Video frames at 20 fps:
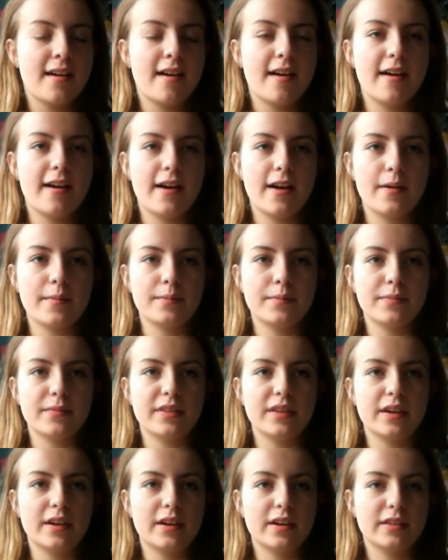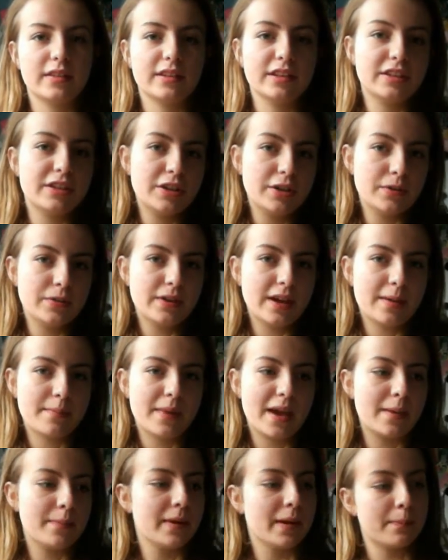The unit
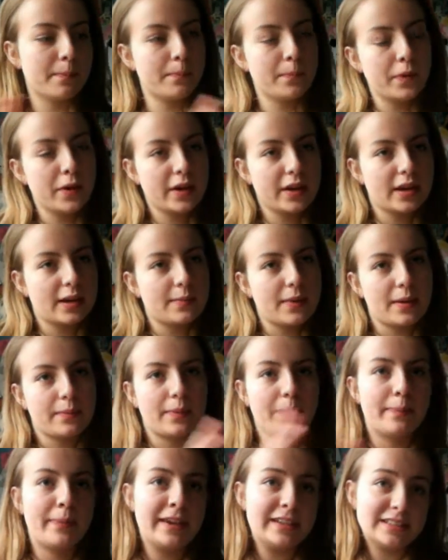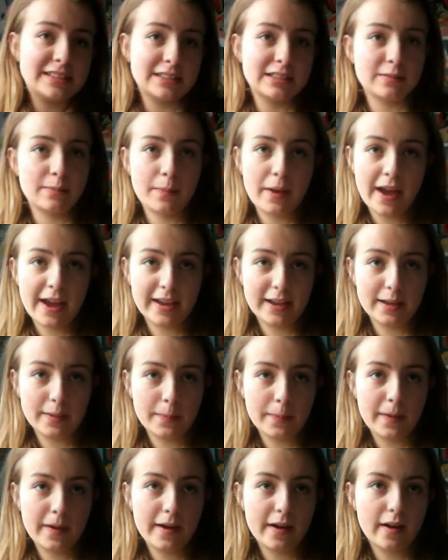may be a book, it may be pieces of
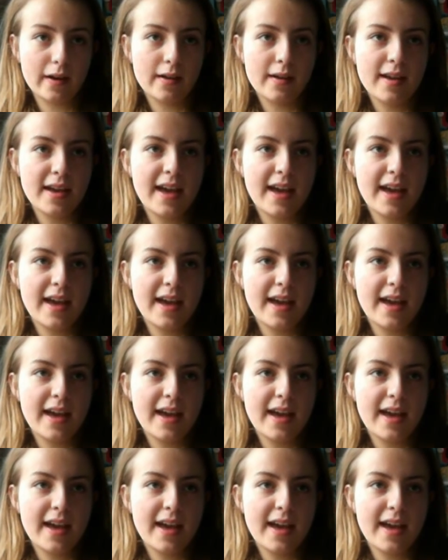paper,